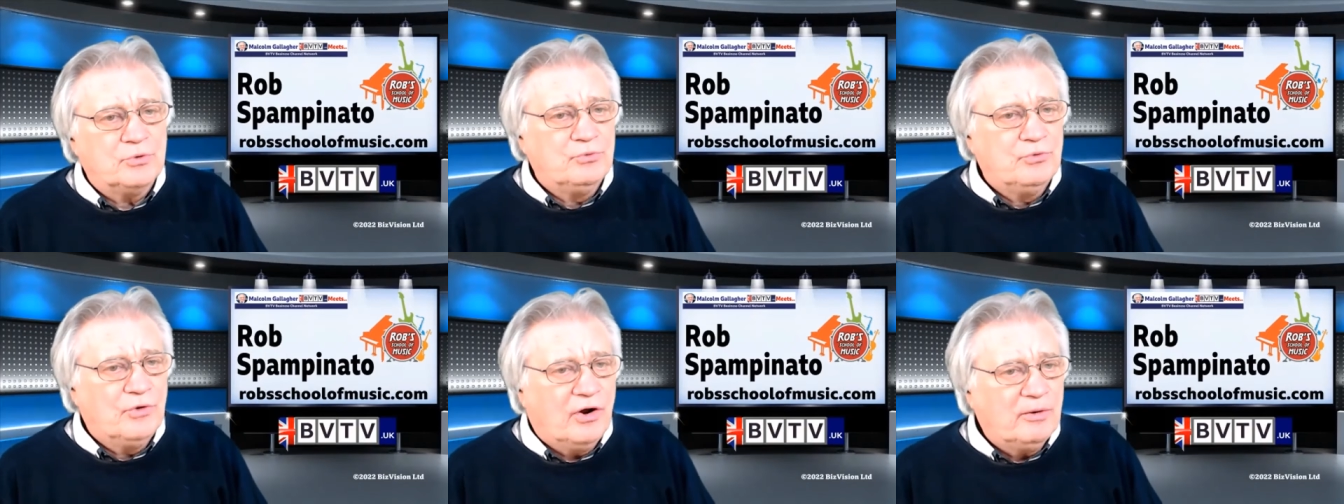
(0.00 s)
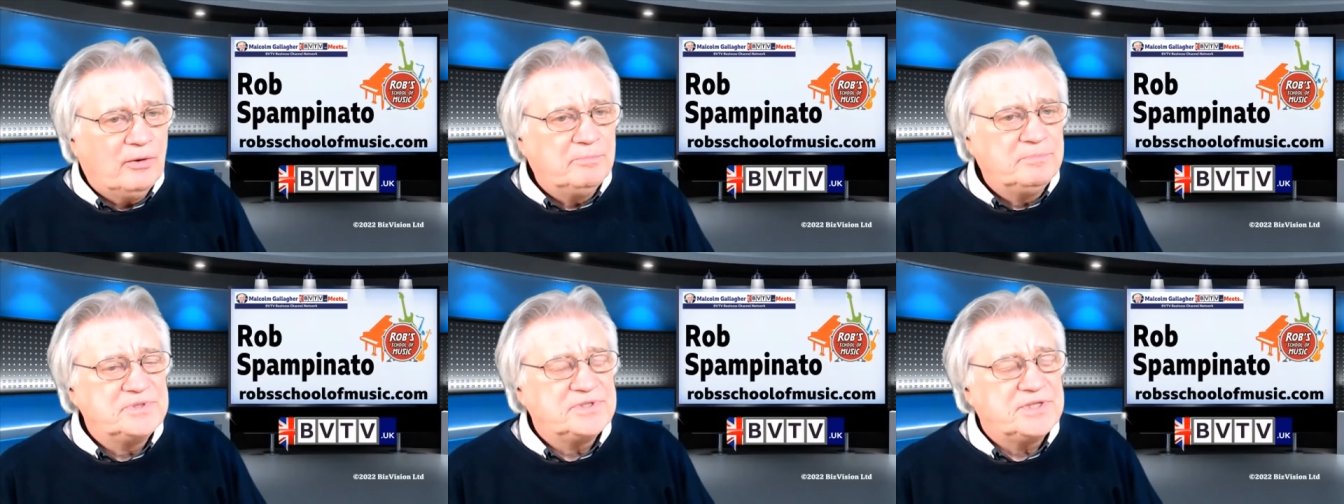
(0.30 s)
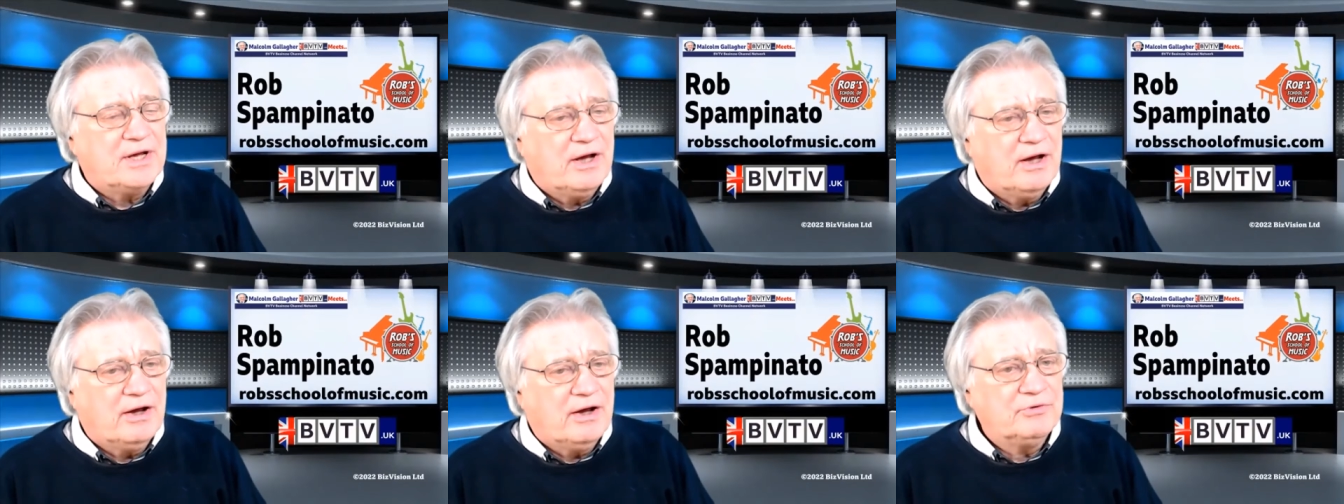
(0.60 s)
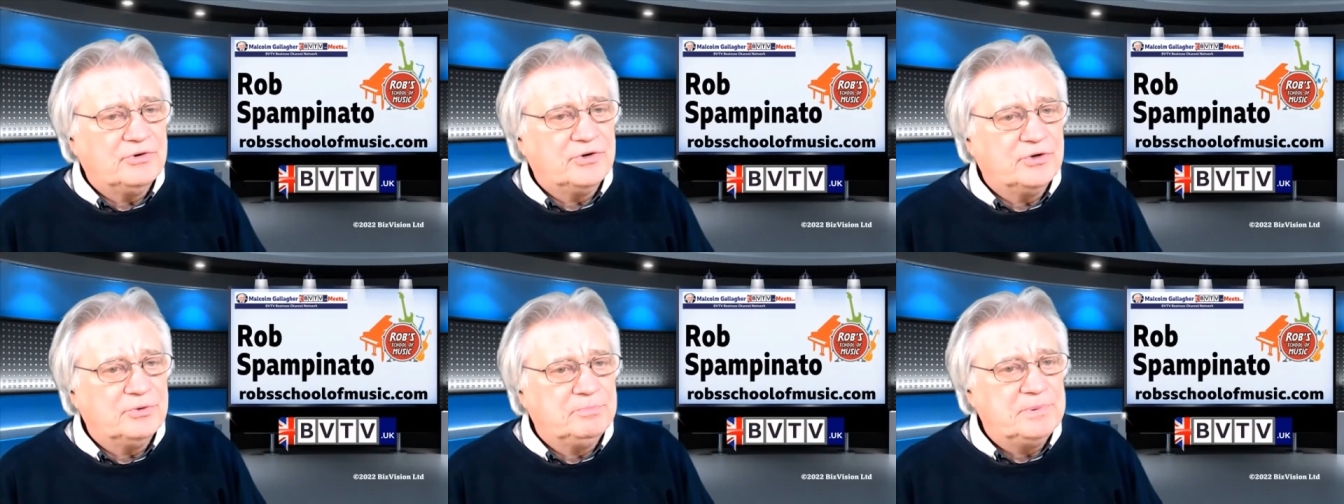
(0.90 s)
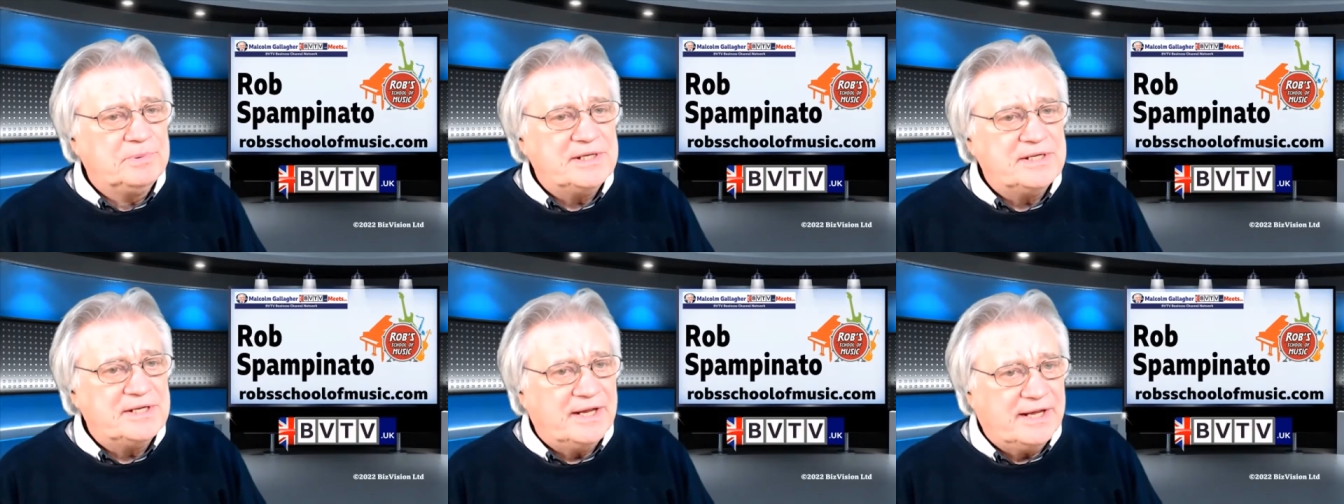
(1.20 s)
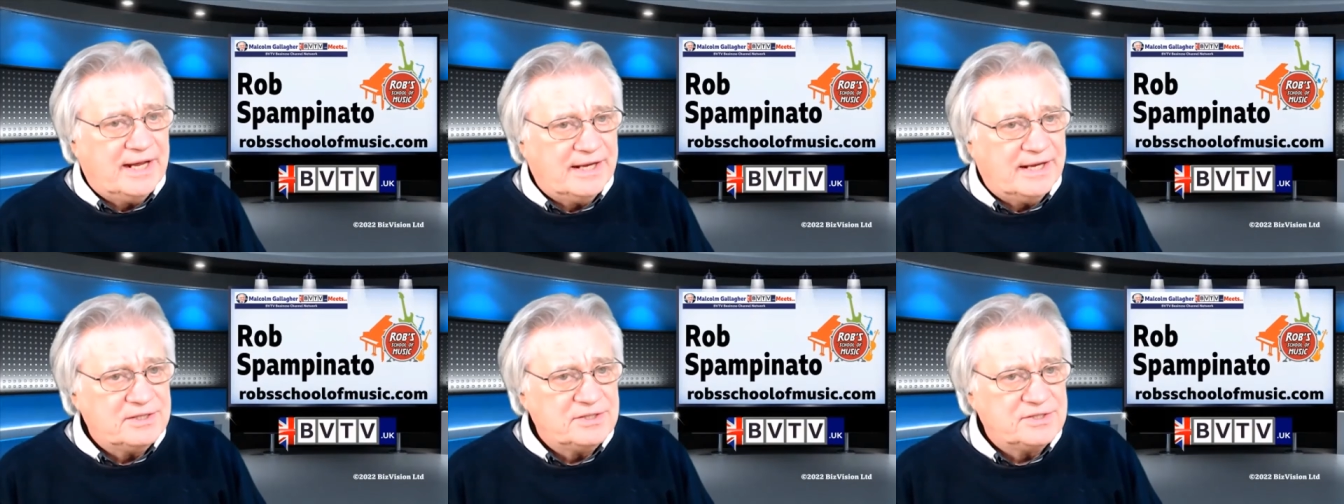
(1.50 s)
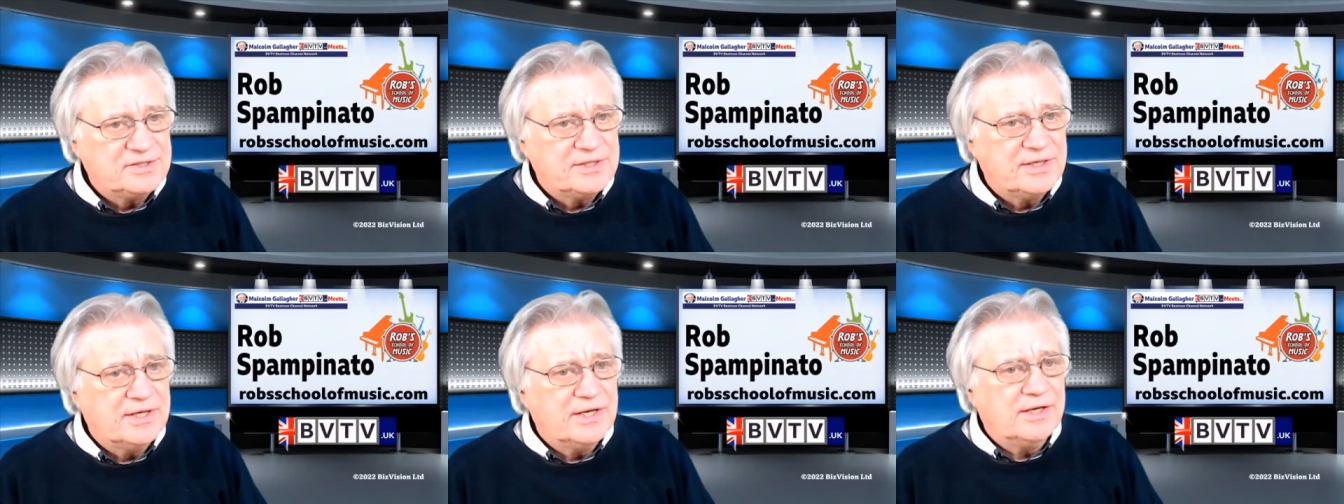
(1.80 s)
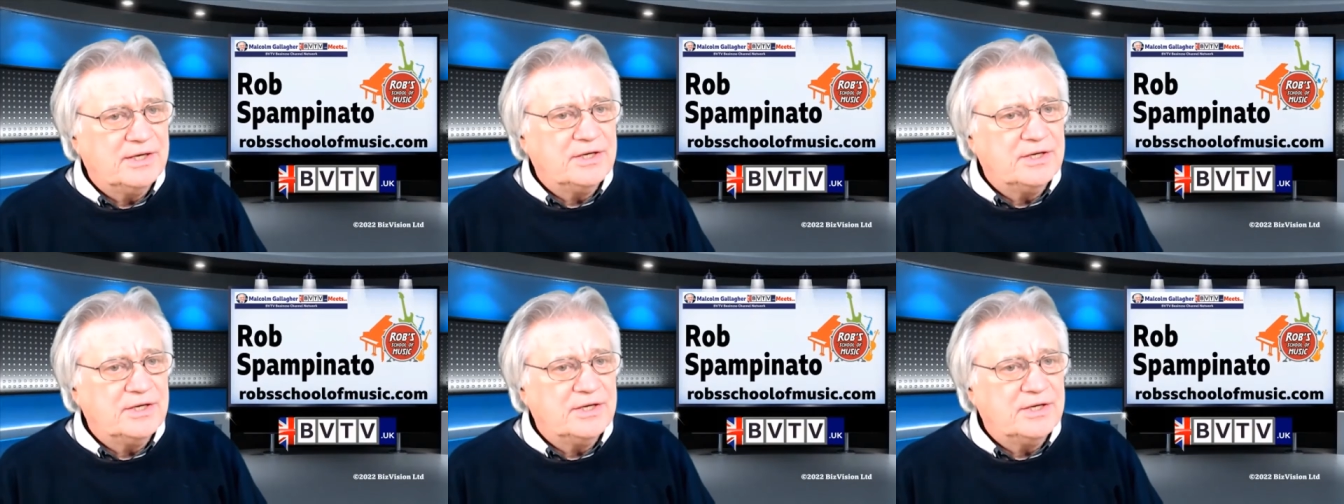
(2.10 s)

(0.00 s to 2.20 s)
Rob's R O B S